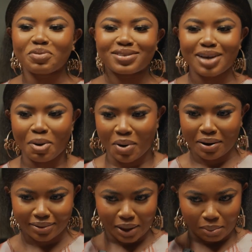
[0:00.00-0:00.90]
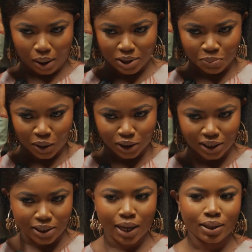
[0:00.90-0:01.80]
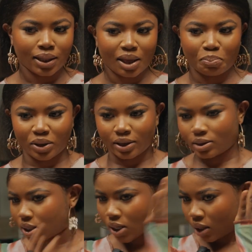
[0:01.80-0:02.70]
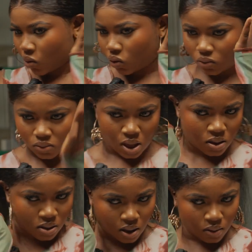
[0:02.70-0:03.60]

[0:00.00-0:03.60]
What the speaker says: Oh, this camera on my special side in the peak. This side no too good.